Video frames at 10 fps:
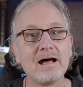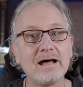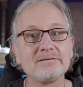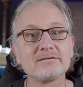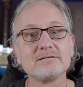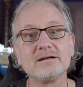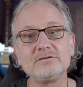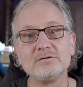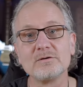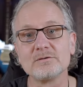And
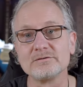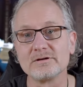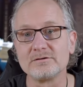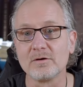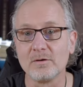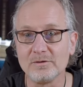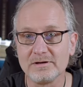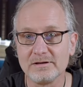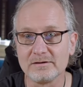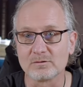did you know that you
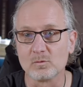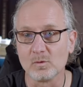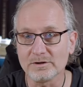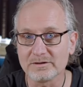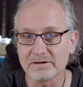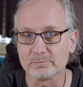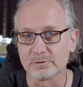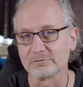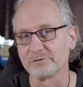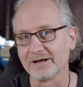only need one
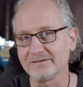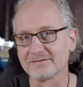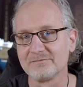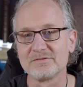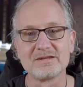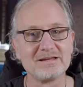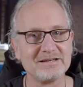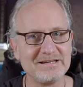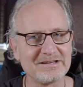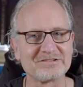dashboard for that?
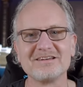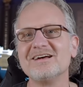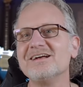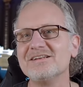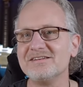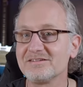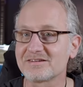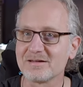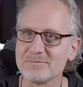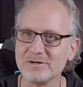Yes, this
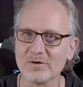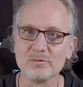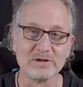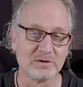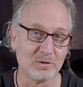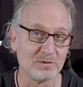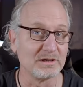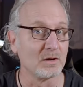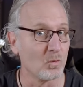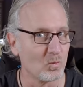can be done with
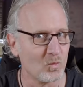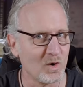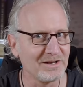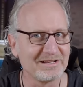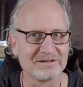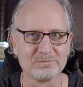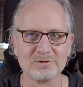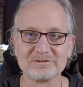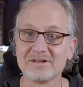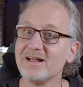only one
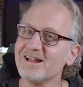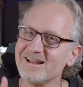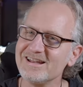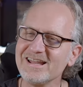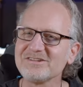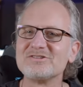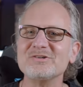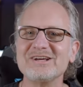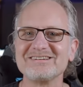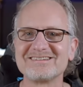dashboard. Let's
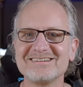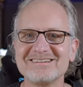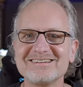do this!